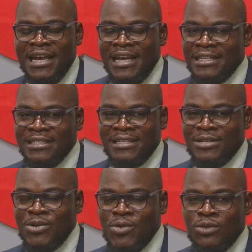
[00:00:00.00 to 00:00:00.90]
And
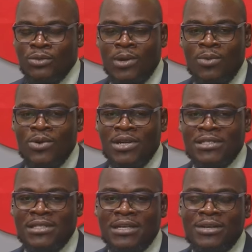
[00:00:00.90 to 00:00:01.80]
no truer
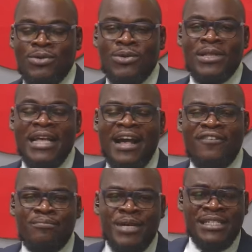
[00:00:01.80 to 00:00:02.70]
words could
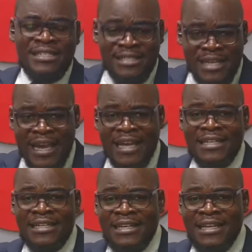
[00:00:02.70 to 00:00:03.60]
have been
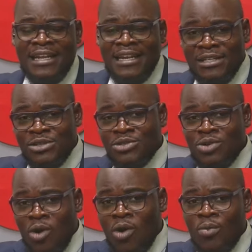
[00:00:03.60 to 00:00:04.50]
said. Let us
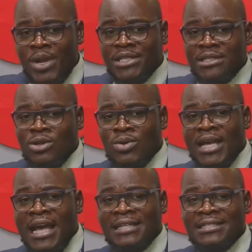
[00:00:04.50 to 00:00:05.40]
always
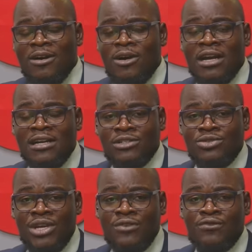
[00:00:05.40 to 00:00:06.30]
look at our
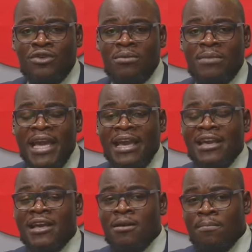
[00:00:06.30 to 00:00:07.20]
country from
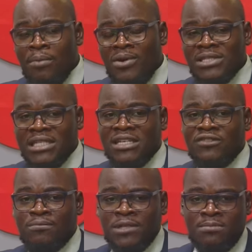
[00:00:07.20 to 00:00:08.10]
a
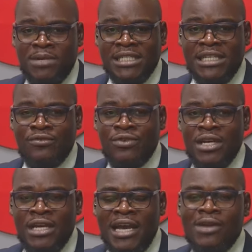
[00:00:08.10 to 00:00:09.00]
positive perspective
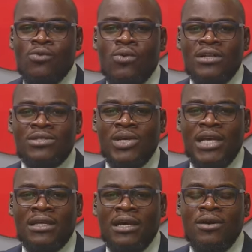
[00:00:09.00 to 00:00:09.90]
and work
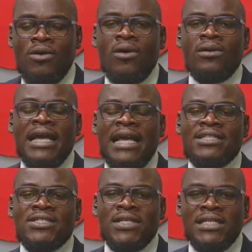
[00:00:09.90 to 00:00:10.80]
together, all
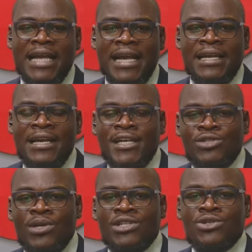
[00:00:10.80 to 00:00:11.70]
hands on deck,
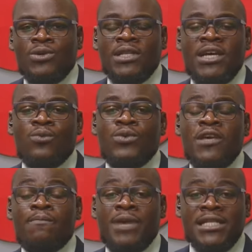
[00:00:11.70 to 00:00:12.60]
to ensure that
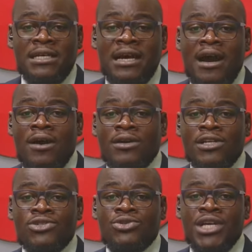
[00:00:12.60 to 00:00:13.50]
we better our
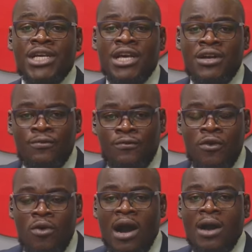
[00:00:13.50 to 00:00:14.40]
country
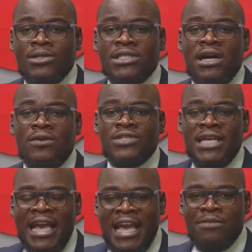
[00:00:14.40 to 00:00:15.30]
for ourselves
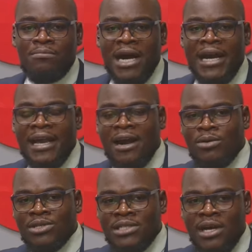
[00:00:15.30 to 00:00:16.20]
and by
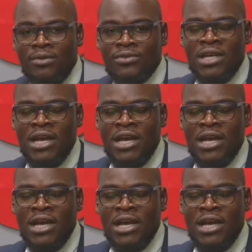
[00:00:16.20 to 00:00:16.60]
ourselves.